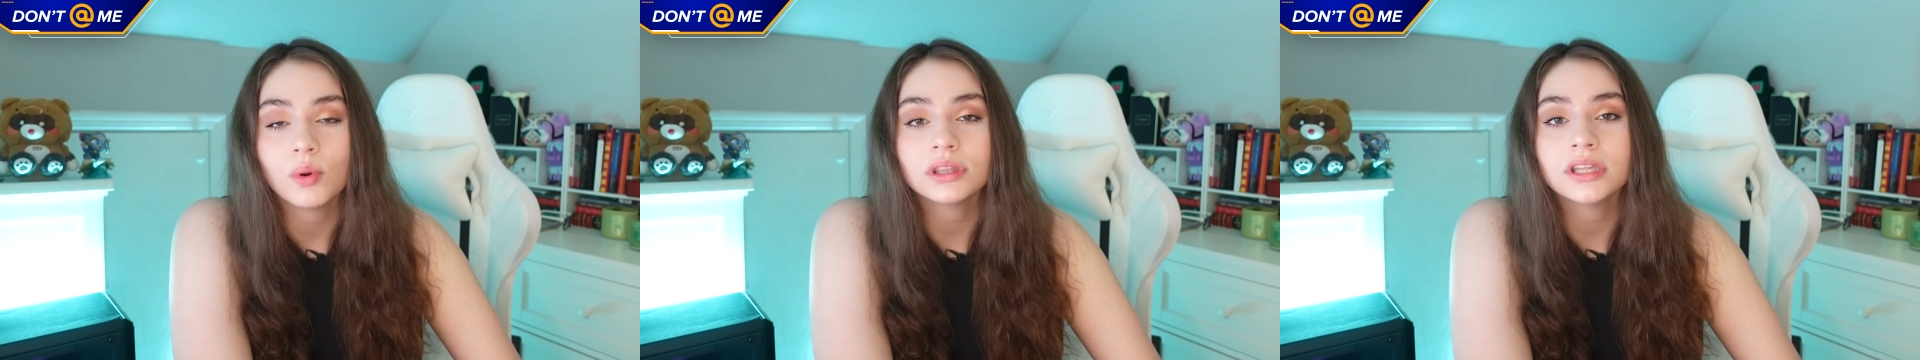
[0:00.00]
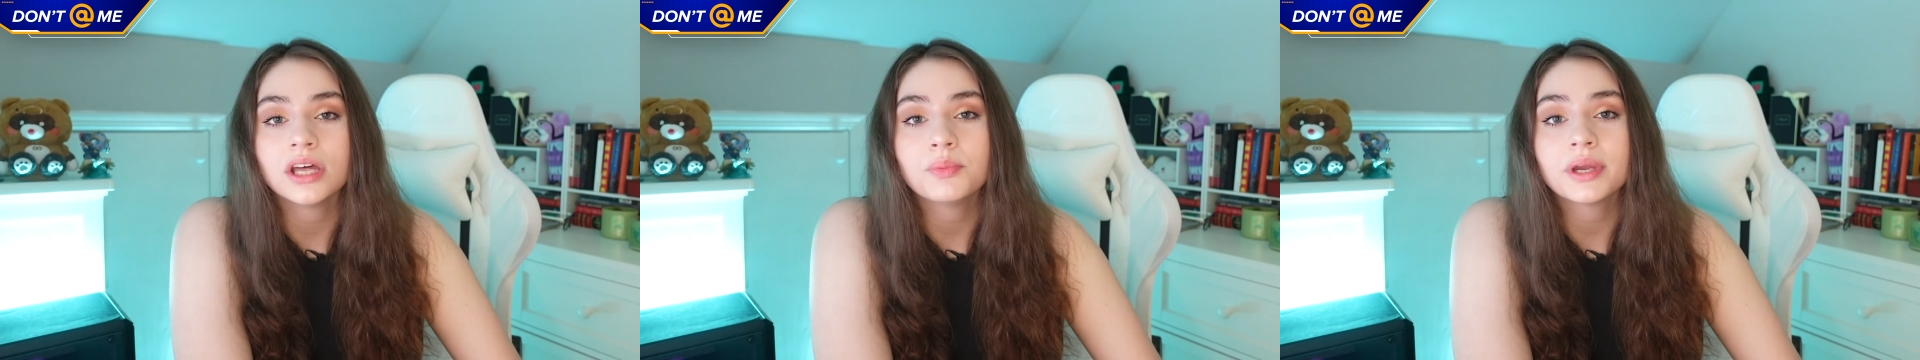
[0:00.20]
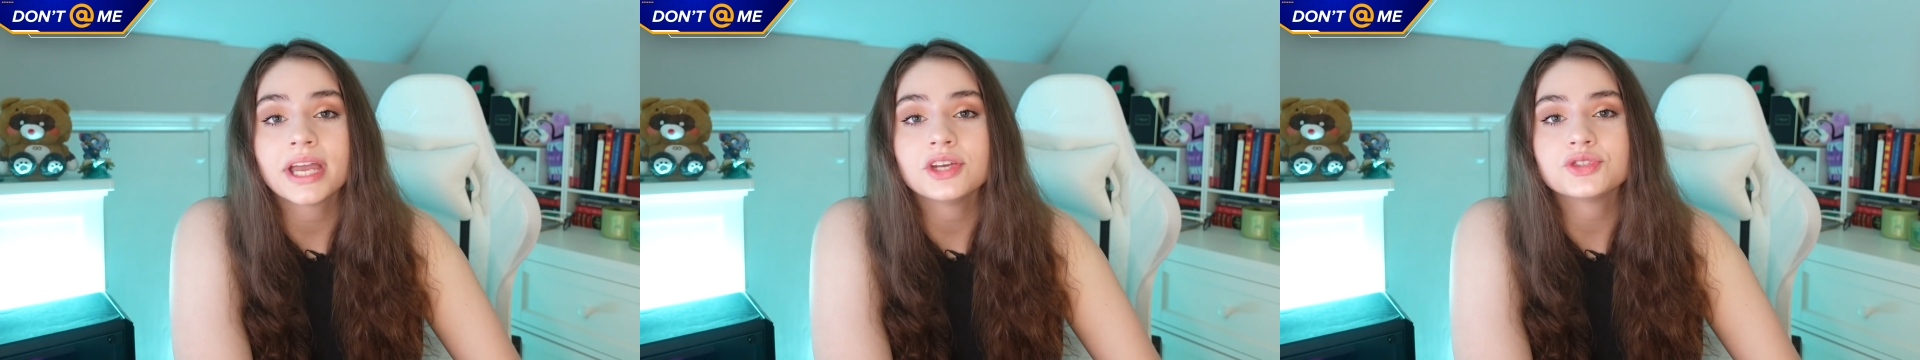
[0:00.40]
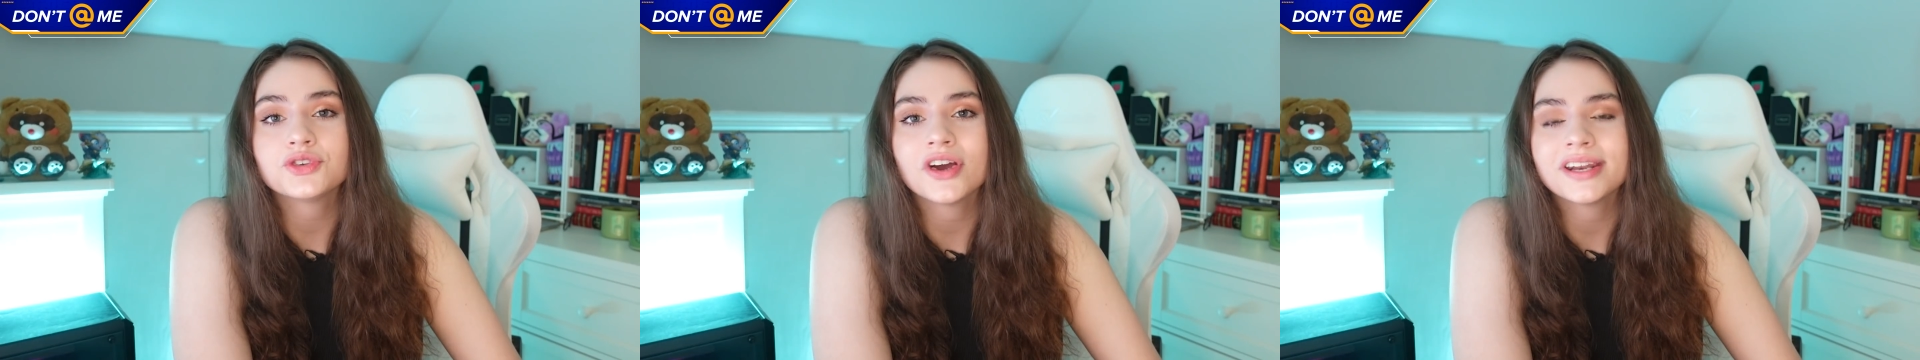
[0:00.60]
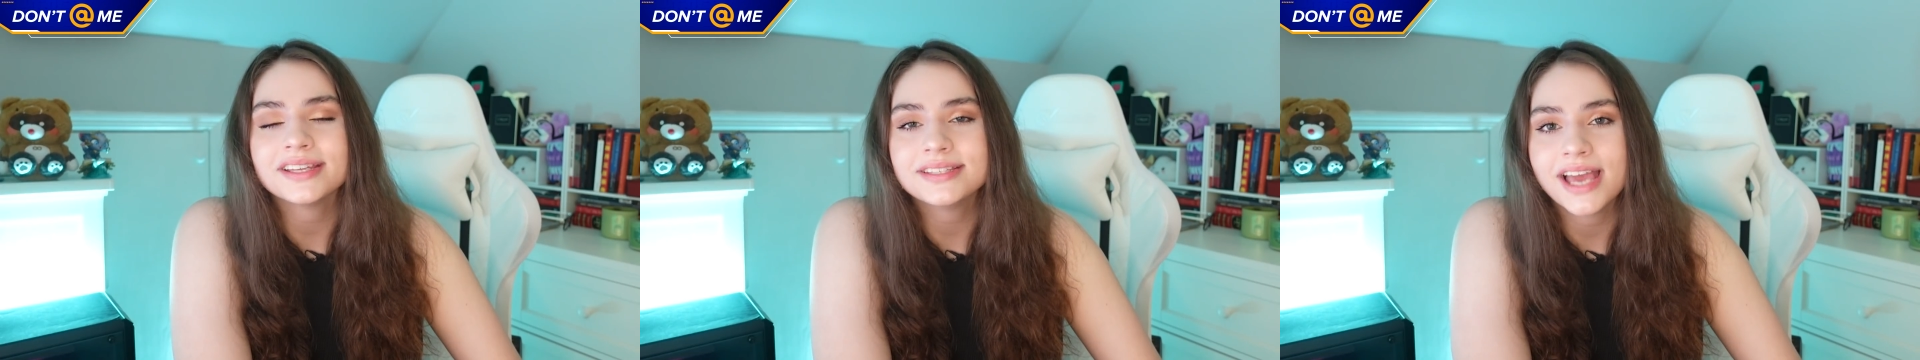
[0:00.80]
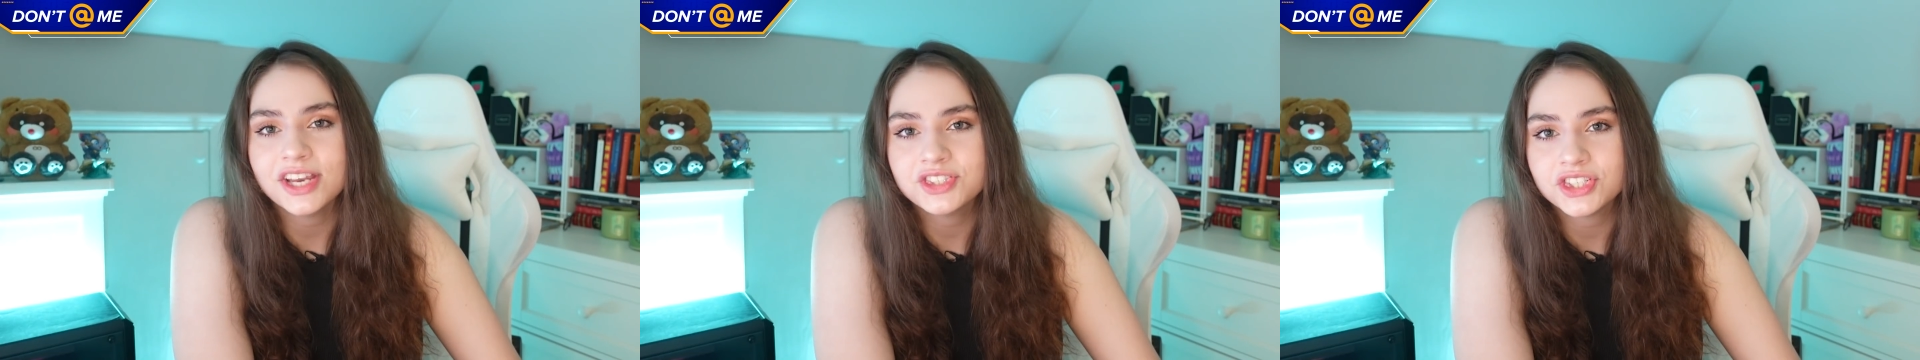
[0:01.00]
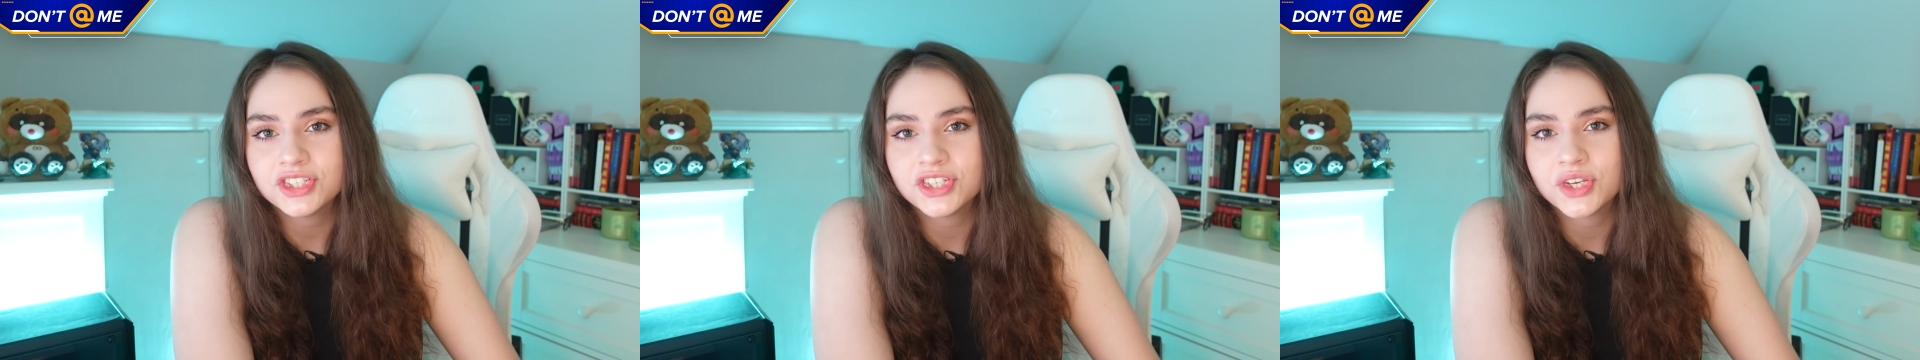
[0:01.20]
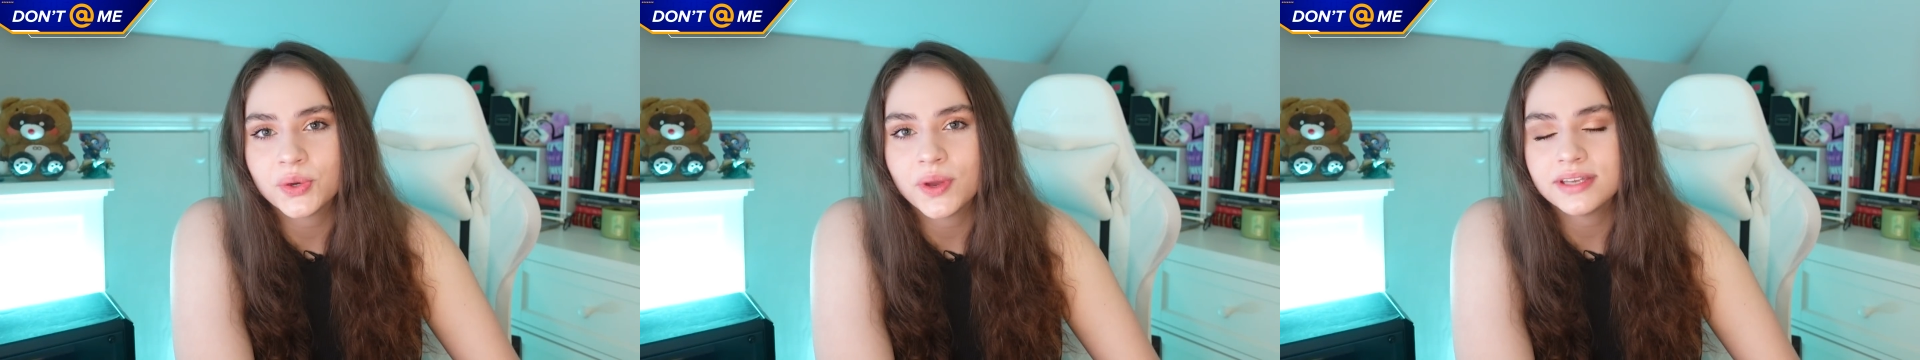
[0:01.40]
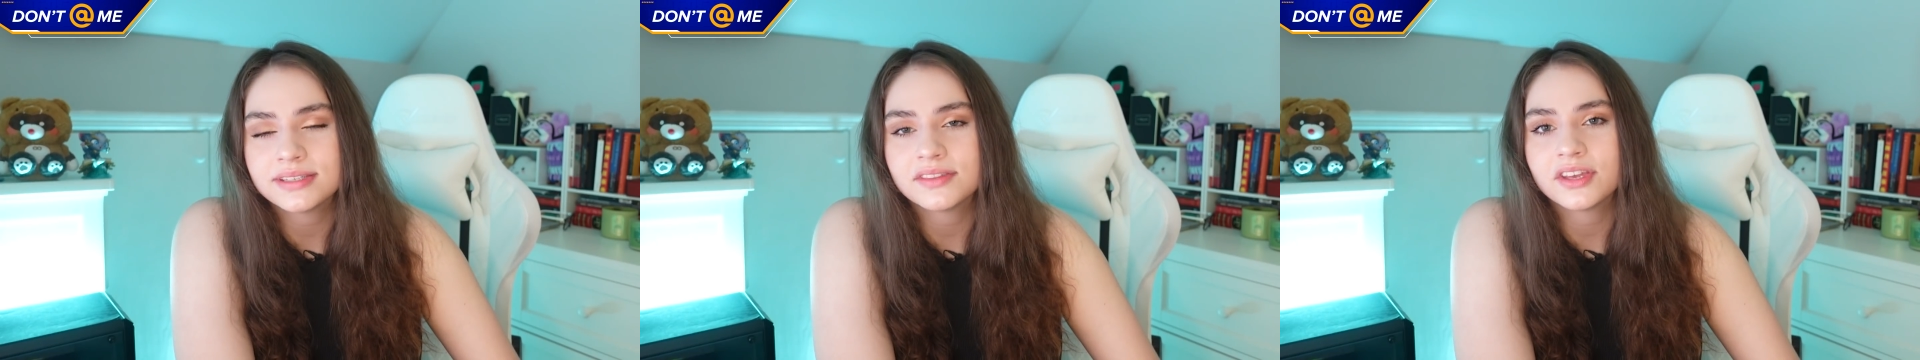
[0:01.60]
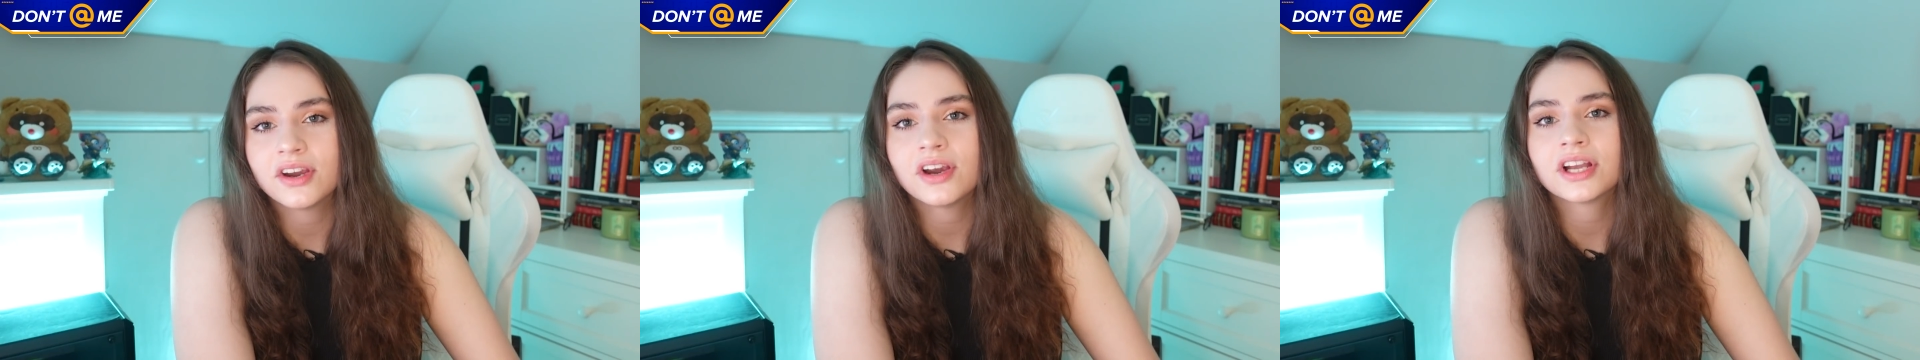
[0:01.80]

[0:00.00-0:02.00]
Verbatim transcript: What Ludwig has drawn attention to is that there